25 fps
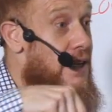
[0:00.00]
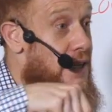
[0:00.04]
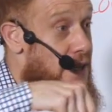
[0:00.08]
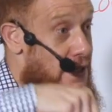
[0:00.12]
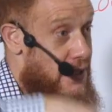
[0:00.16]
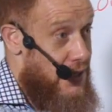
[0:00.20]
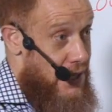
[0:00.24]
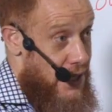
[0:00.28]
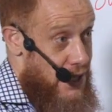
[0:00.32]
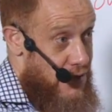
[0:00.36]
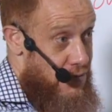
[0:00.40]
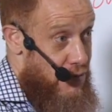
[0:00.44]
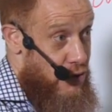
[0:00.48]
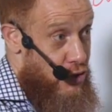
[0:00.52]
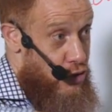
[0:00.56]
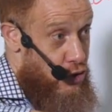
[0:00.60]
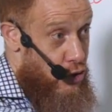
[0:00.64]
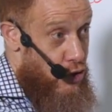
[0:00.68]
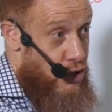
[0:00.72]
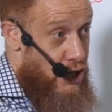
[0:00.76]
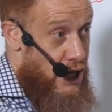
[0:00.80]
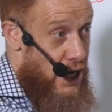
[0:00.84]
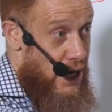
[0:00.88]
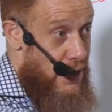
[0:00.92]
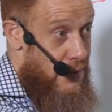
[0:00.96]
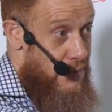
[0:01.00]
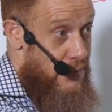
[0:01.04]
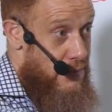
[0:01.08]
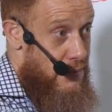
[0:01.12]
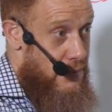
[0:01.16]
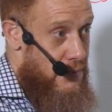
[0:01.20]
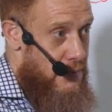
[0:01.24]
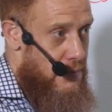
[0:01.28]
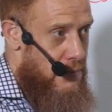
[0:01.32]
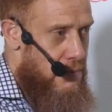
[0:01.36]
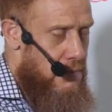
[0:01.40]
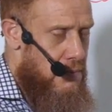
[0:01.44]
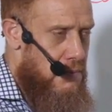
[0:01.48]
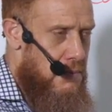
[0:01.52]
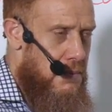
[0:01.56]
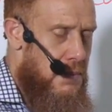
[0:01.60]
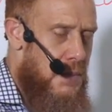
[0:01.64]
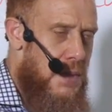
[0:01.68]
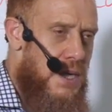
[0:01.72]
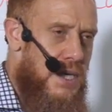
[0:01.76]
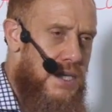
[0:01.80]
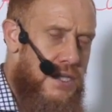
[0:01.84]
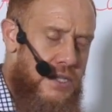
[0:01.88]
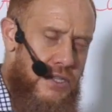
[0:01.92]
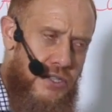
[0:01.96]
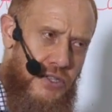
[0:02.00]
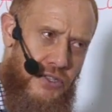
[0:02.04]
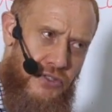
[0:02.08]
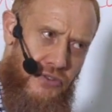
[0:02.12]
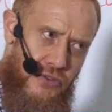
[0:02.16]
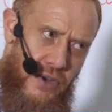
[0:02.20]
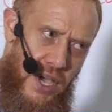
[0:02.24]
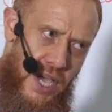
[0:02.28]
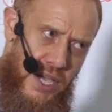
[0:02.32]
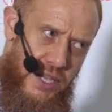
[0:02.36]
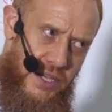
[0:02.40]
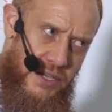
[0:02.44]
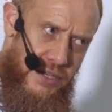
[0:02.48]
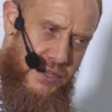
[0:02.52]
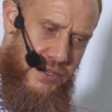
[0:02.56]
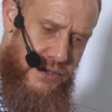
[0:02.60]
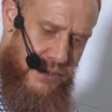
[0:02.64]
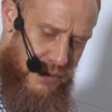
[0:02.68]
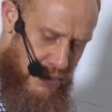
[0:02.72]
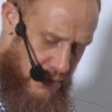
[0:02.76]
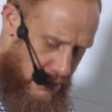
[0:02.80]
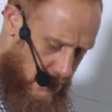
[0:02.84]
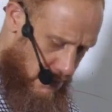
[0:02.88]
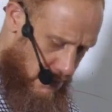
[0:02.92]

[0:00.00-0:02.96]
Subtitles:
It says fil dunya. Strange.